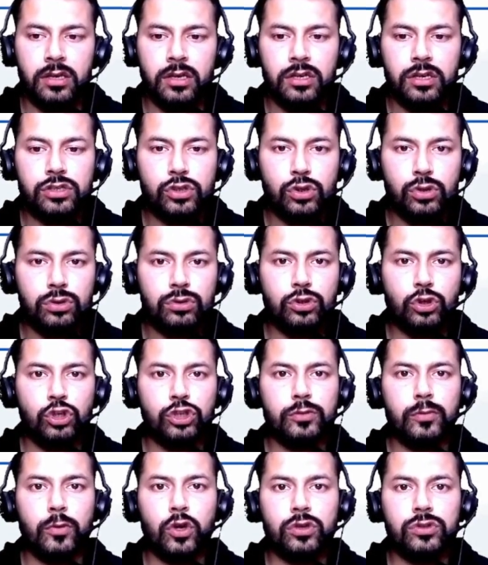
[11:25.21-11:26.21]
So those
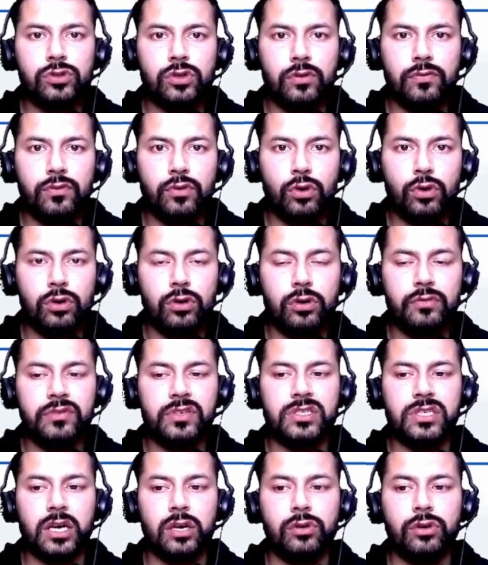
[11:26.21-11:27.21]
blocks of code
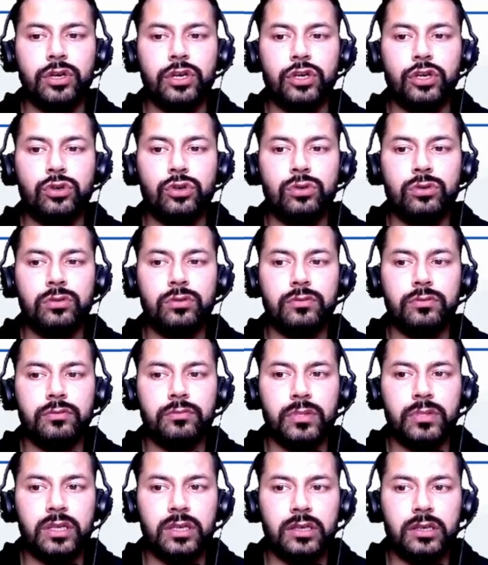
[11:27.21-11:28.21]
which are going to
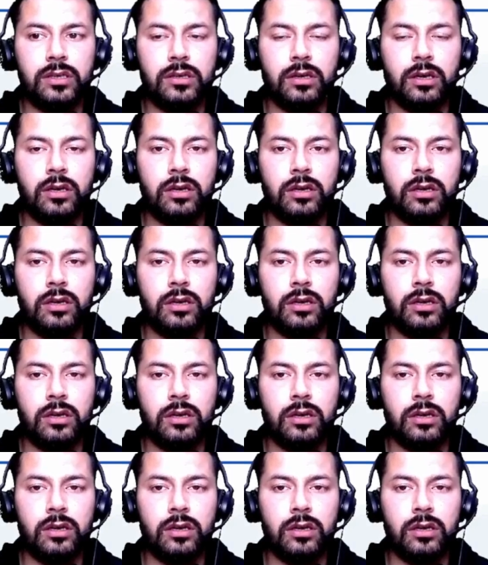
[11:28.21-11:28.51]
be